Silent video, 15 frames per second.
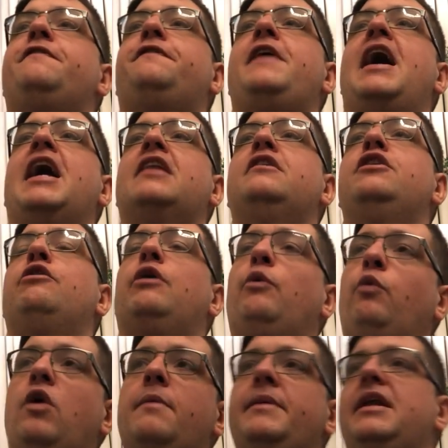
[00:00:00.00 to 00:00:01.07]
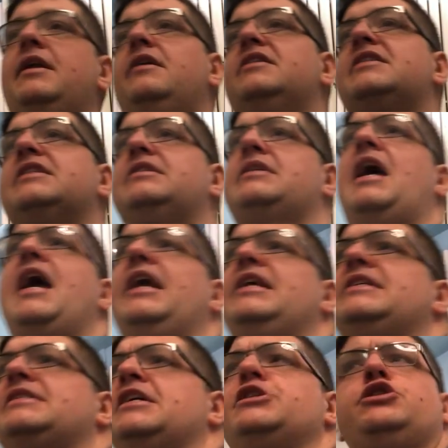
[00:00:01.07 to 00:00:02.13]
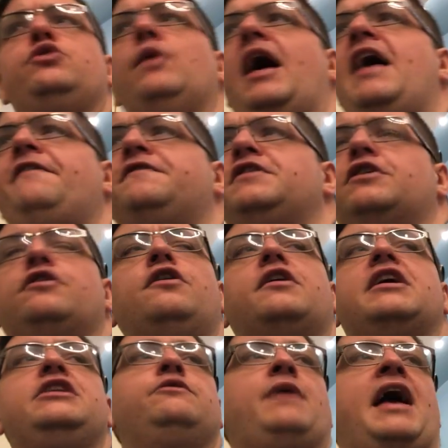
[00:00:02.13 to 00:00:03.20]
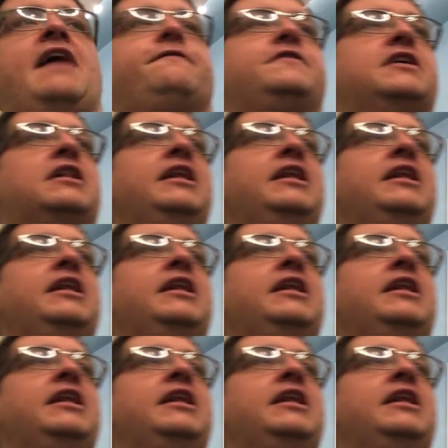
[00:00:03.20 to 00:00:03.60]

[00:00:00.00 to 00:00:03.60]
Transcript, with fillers: the fact that you're a woman and society says you have to cook and you have to